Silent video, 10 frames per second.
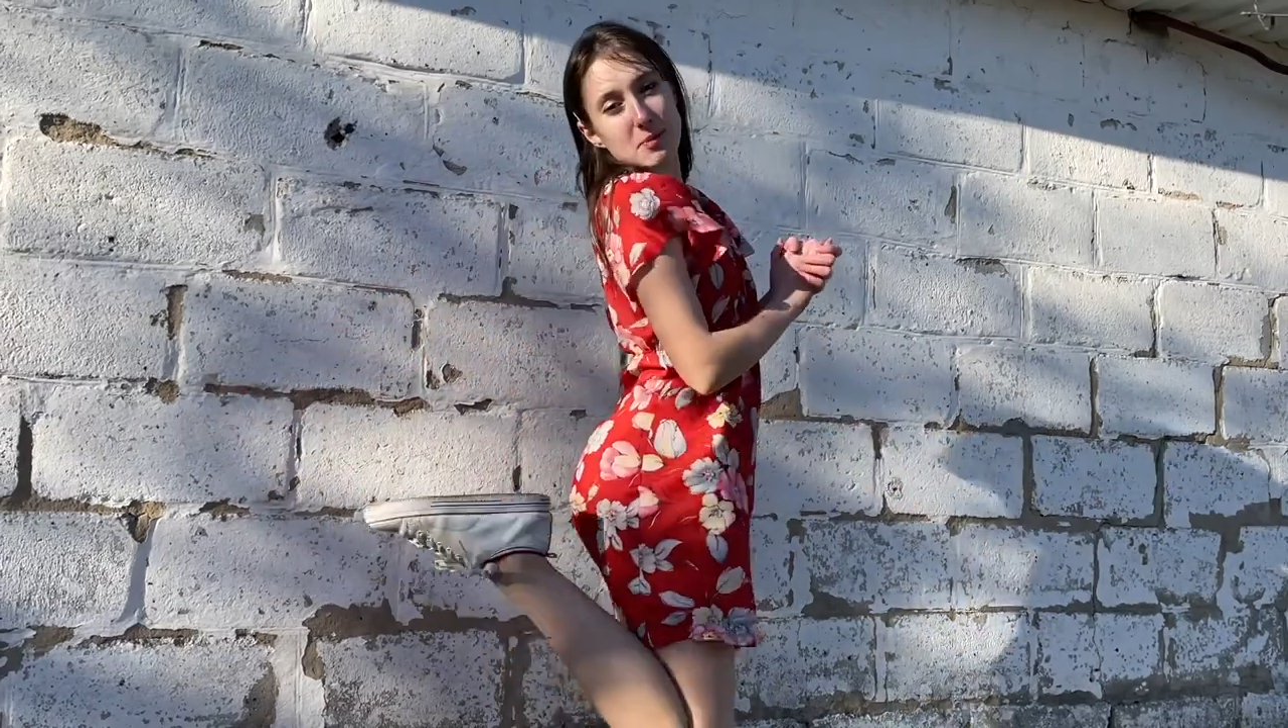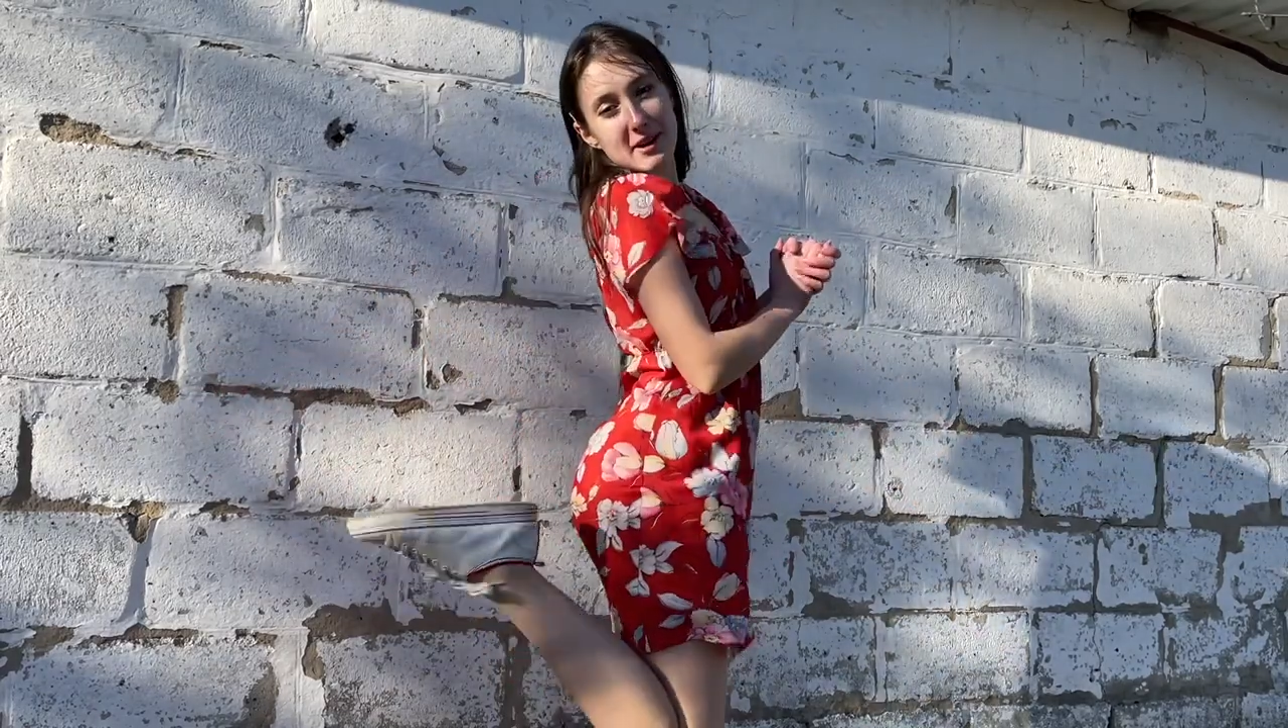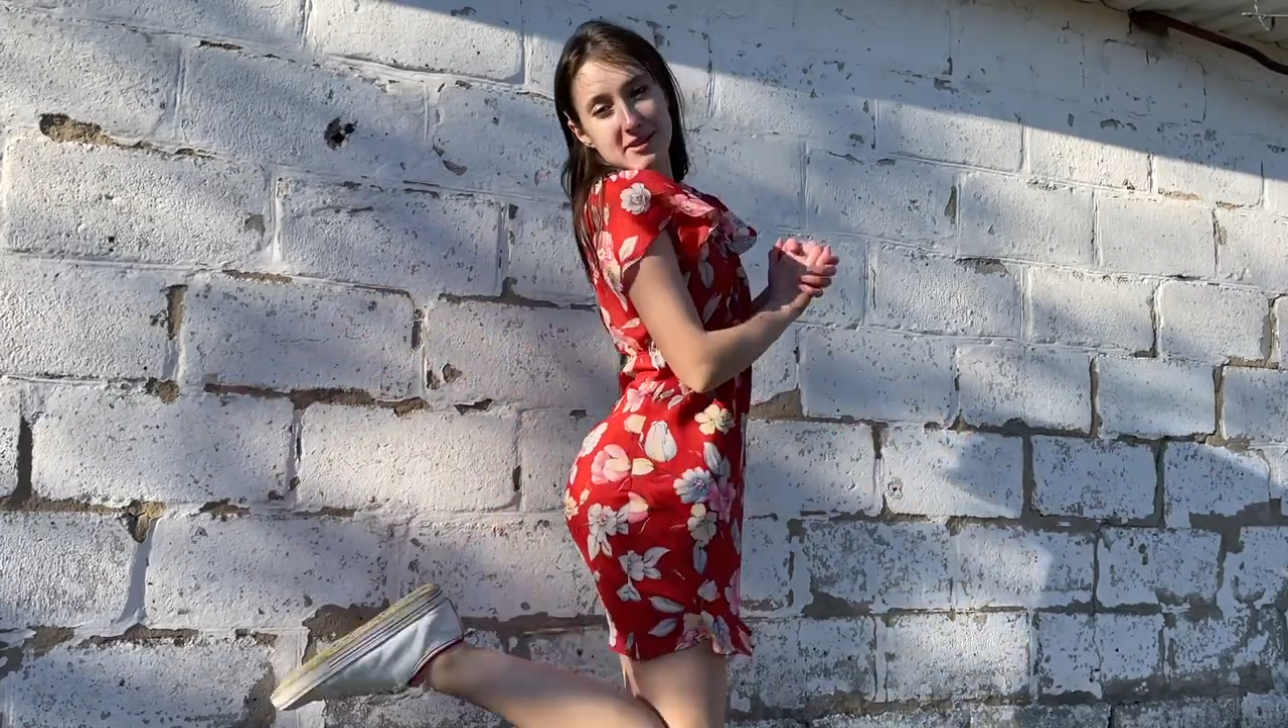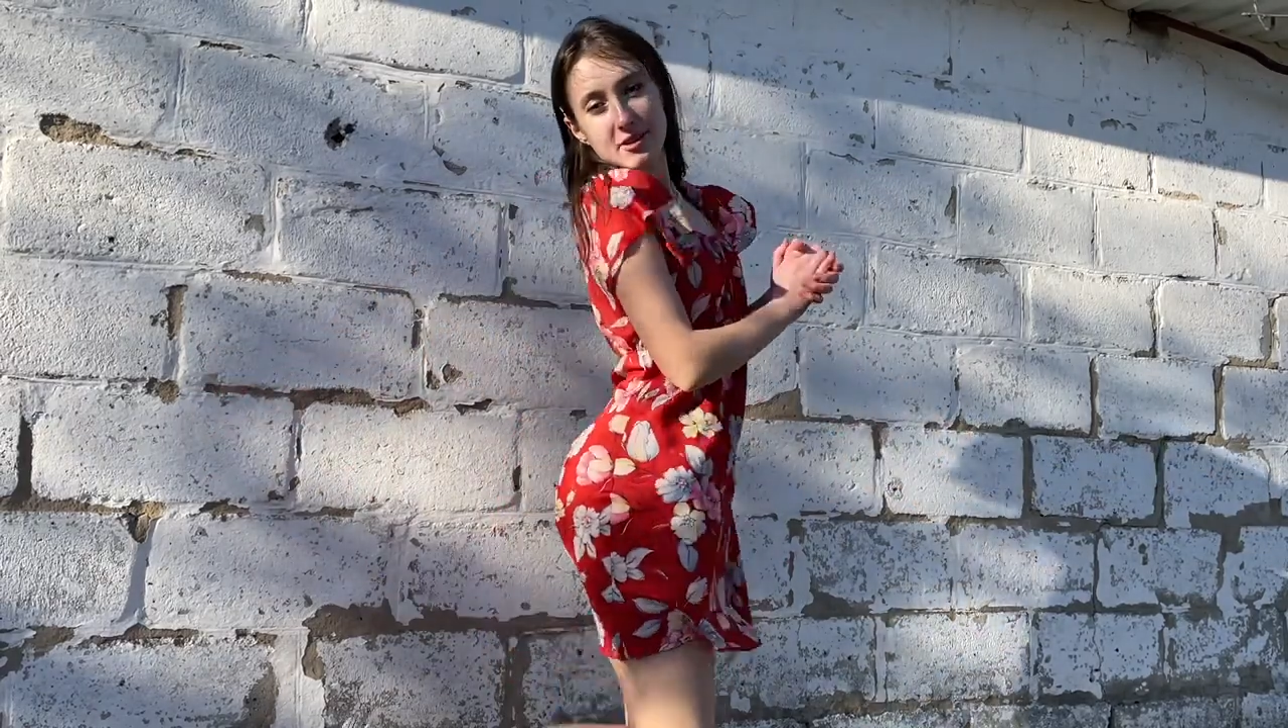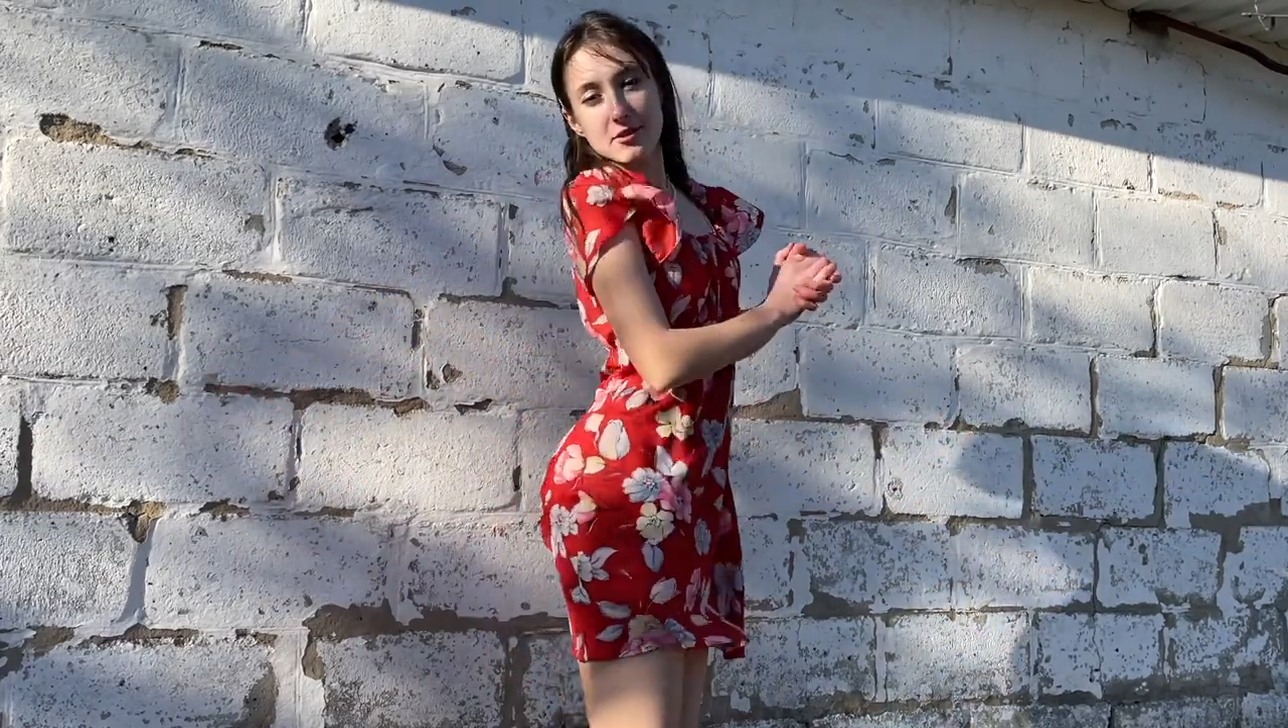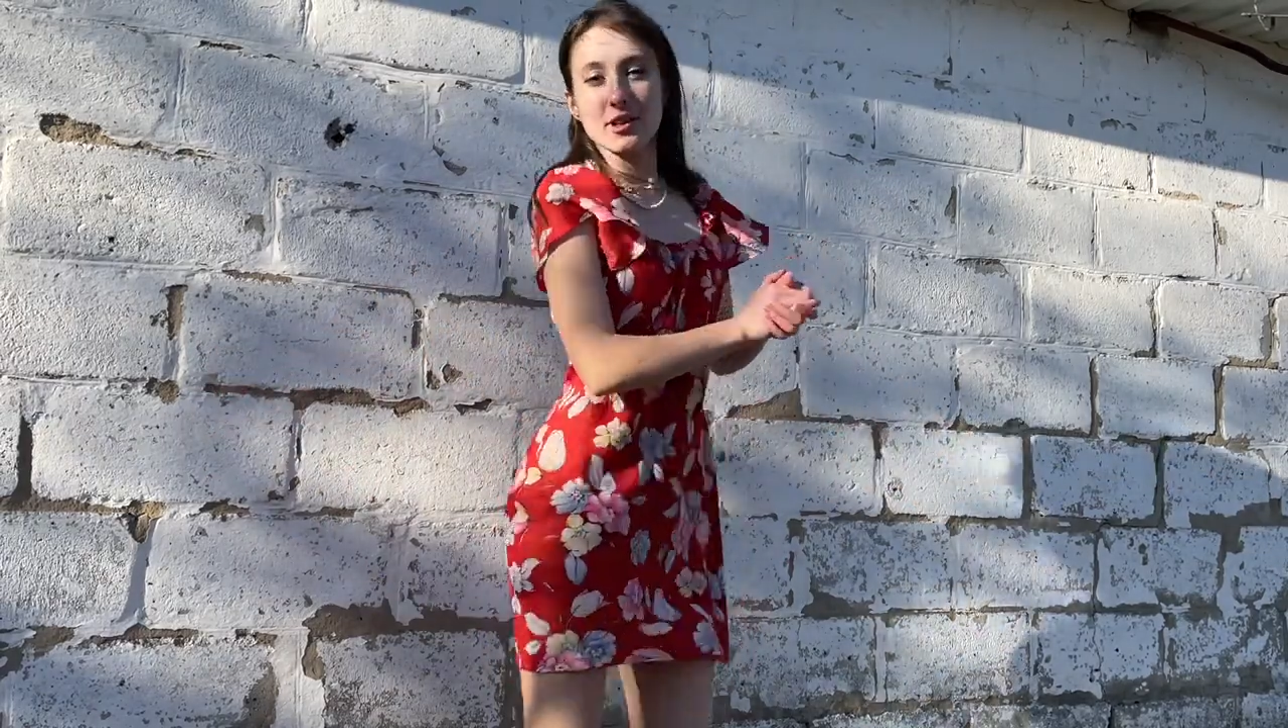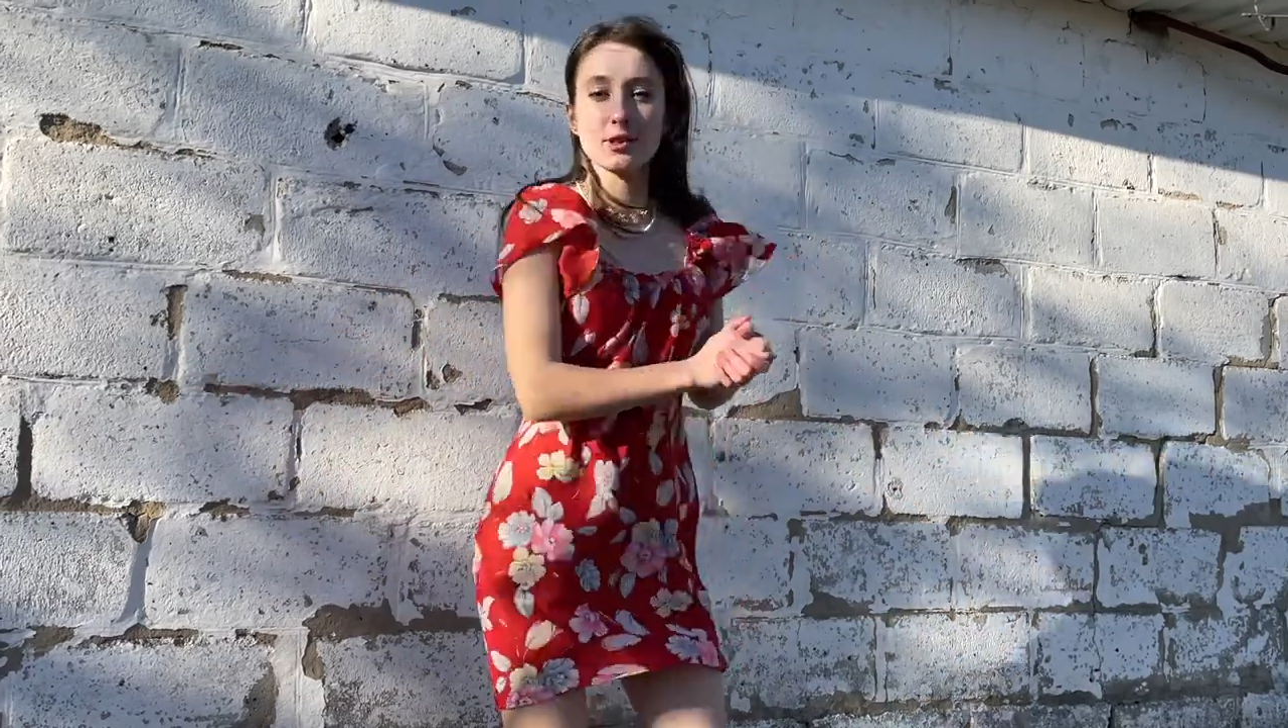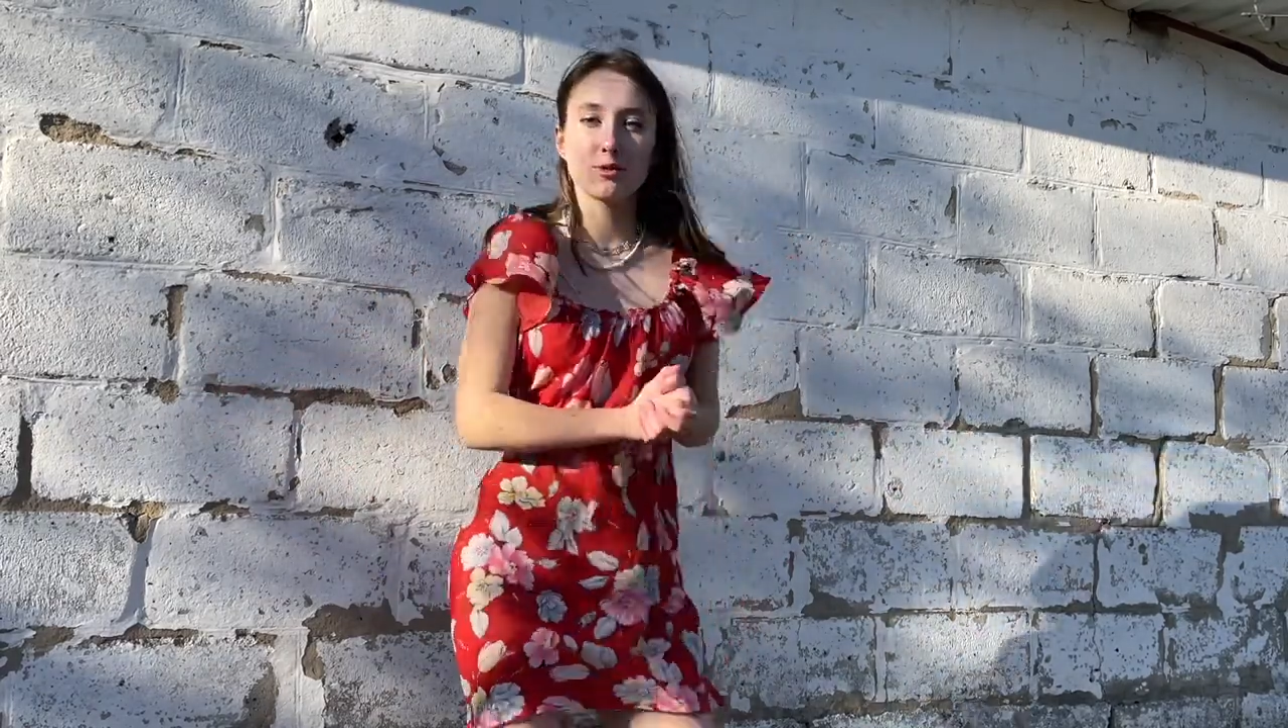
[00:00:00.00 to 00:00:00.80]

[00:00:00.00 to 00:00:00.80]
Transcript: pair it with